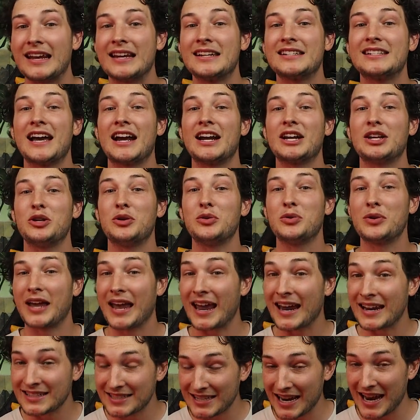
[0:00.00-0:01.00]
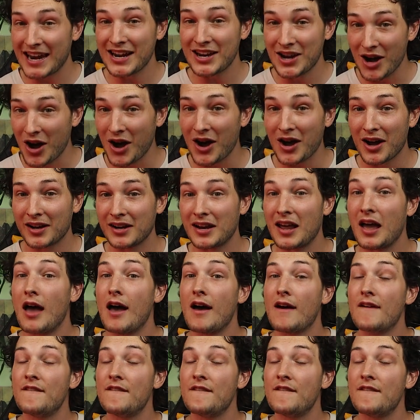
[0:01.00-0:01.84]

is that you can take on